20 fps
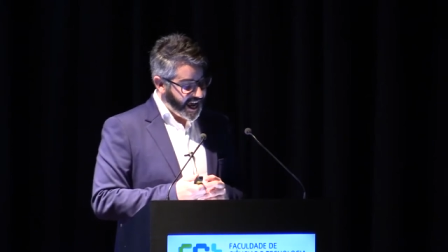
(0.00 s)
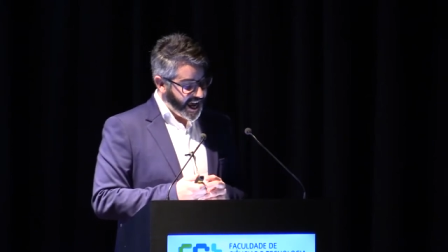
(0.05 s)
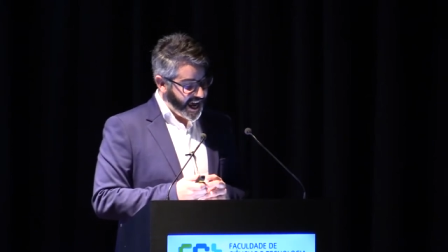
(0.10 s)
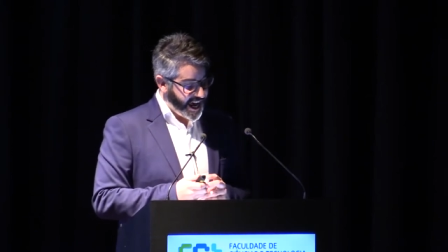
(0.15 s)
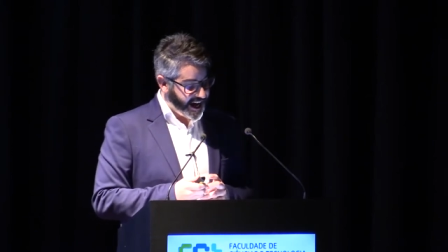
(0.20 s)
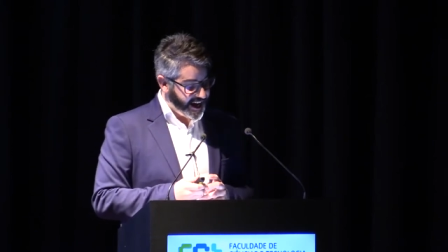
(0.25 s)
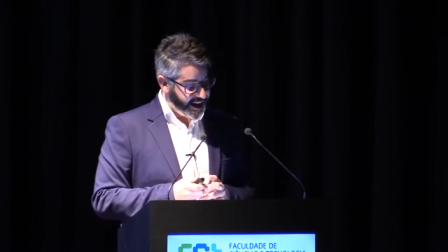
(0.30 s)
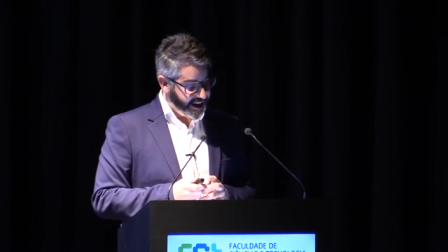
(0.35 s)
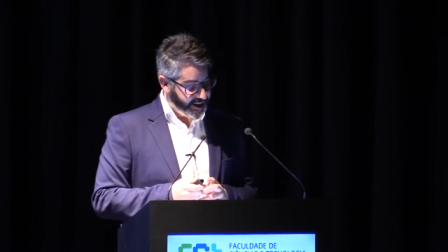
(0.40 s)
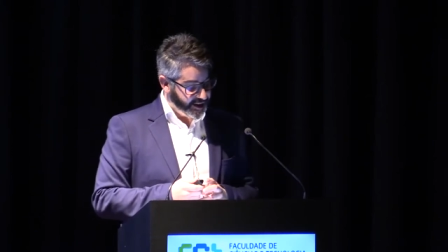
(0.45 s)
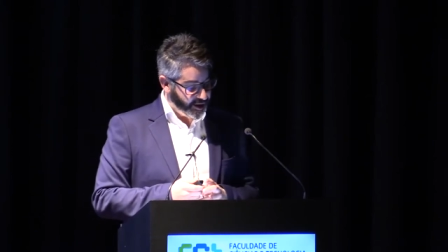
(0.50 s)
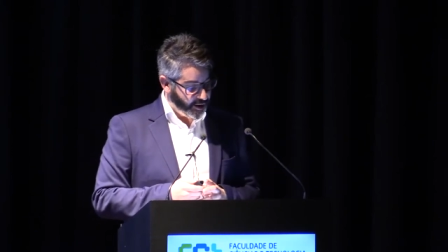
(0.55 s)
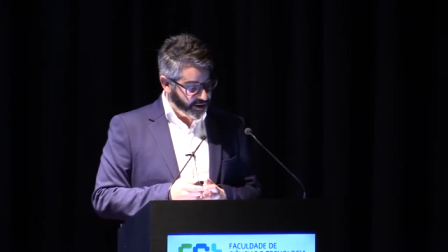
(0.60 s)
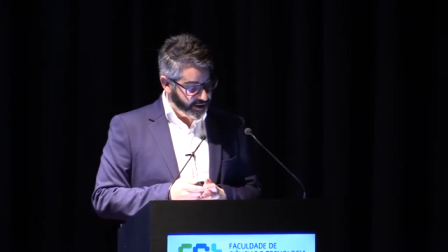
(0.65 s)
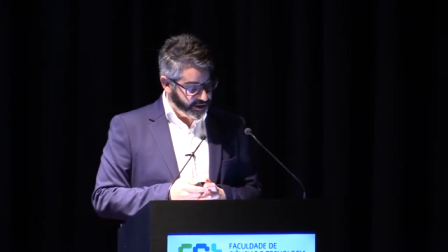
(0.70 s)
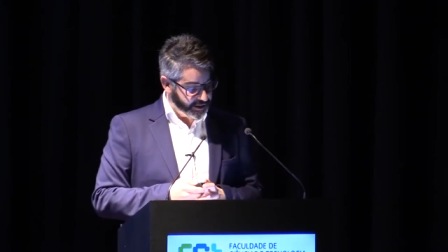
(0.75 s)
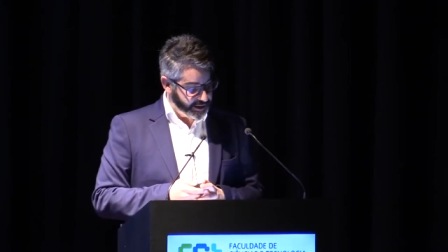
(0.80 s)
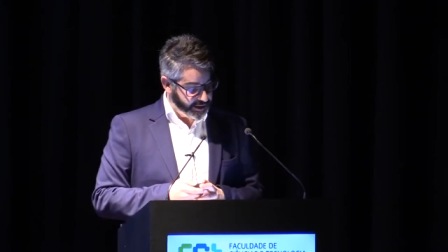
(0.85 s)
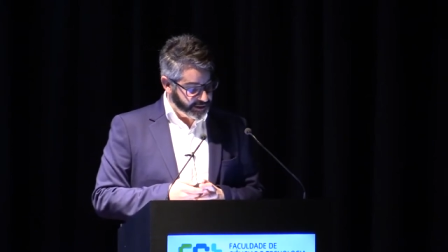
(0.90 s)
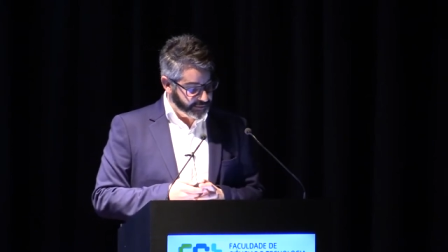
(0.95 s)

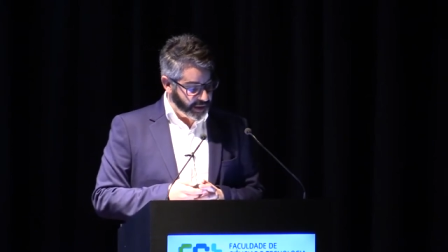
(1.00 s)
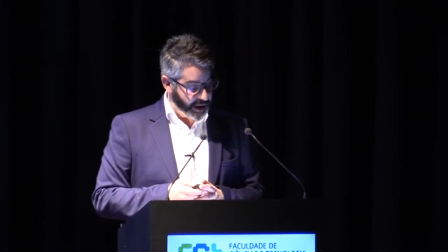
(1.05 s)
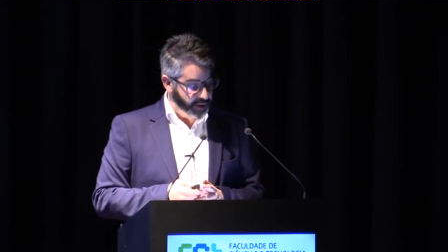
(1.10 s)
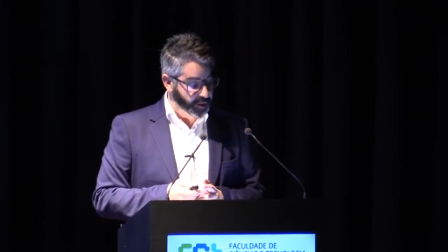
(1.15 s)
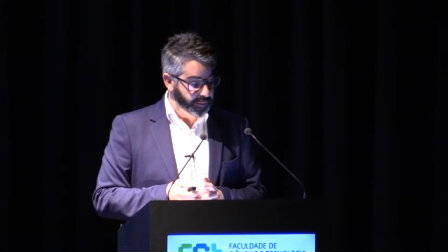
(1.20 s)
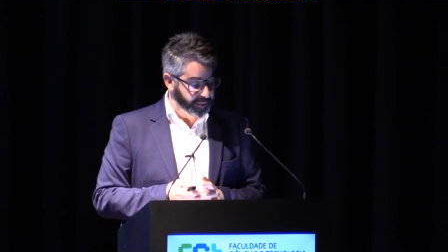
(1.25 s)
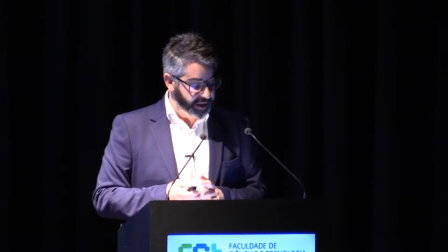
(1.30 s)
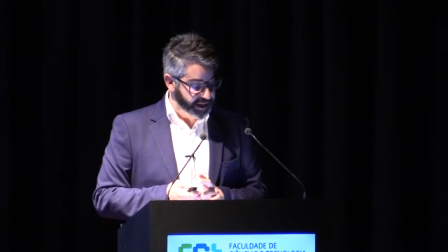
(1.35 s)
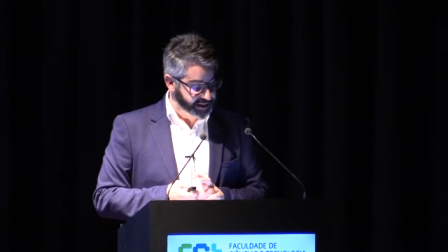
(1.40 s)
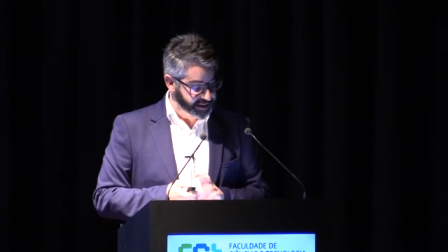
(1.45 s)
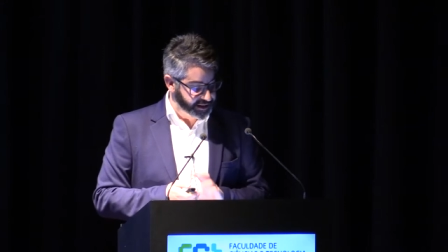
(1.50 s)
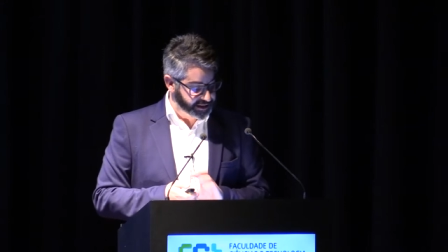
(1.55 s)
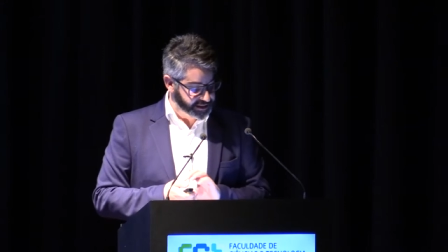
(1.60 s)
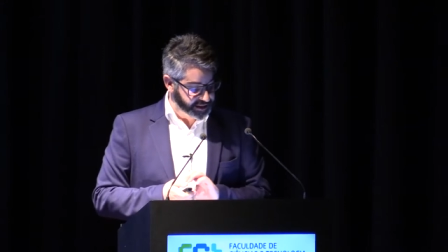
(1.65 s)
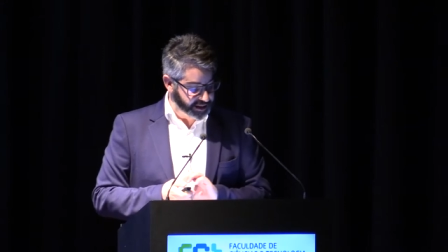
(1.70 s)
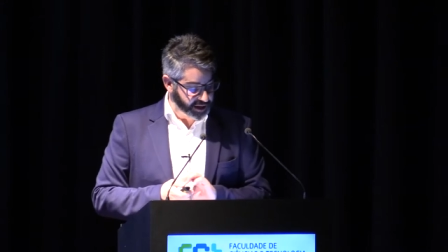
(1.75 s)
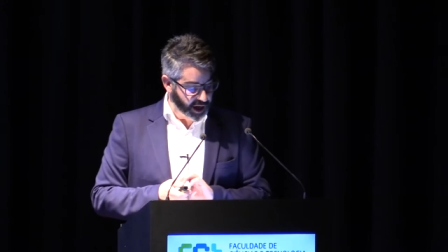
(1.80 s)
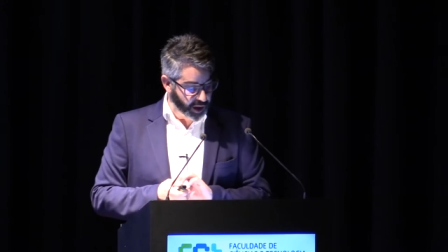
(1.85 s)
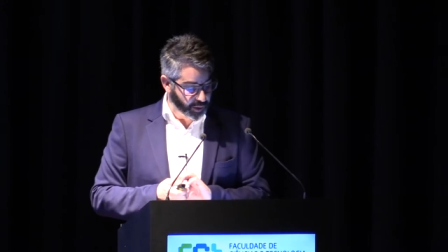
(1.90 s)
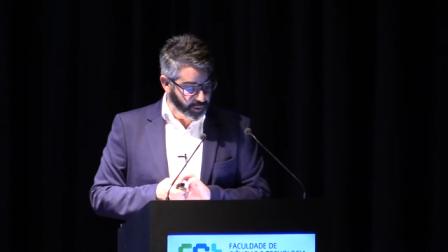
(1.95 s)
on microplastics
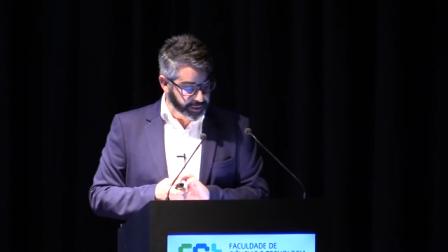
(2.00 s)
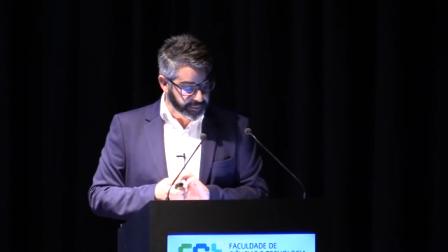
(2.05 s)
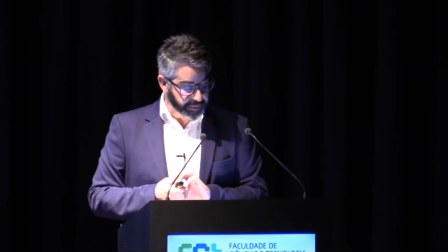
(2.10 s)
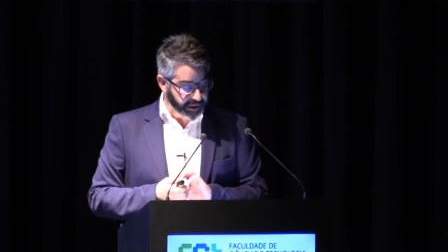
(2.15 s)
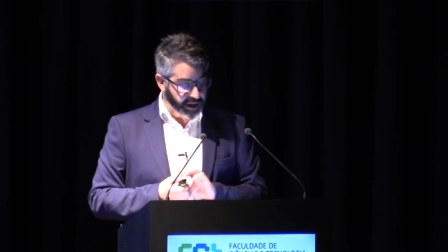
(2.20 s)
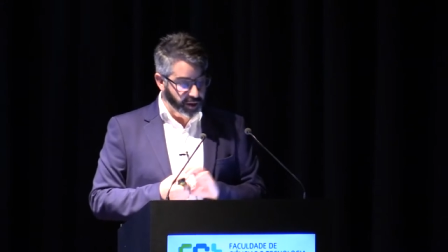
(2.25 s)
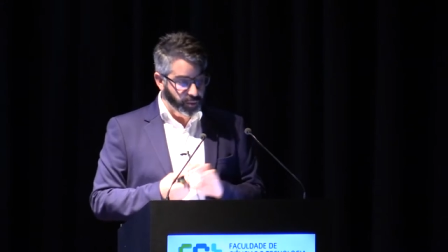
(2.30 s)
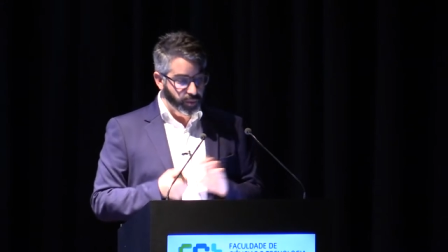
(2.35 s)
in Galway Bay,